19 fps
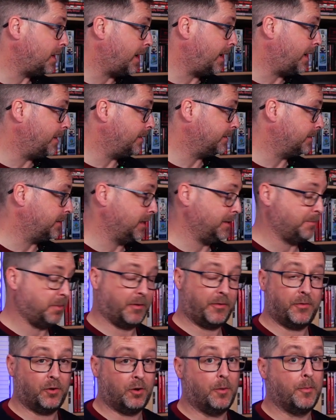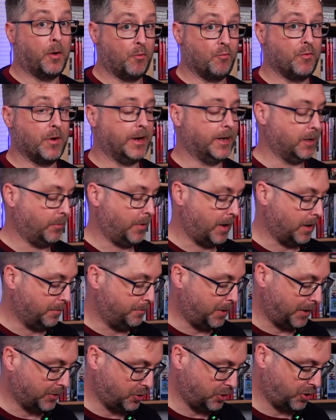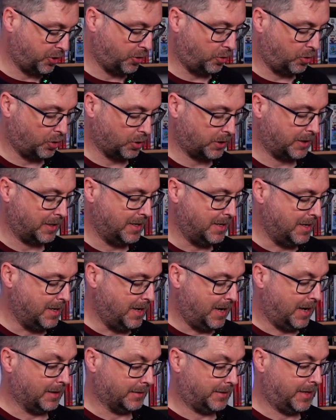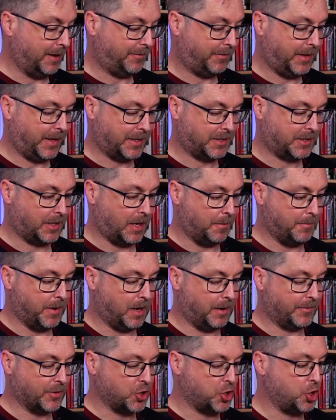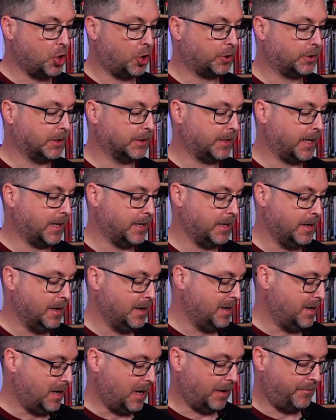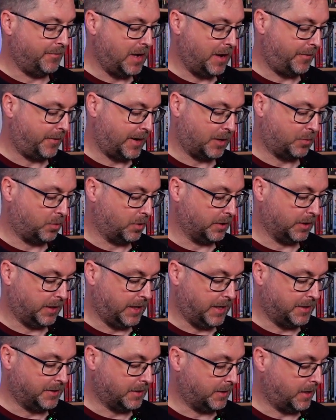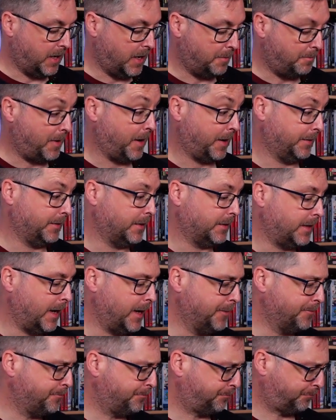and they perform really well, but I just thought I'll give this a bit of a shot today. I've never had one of these in there back in the day.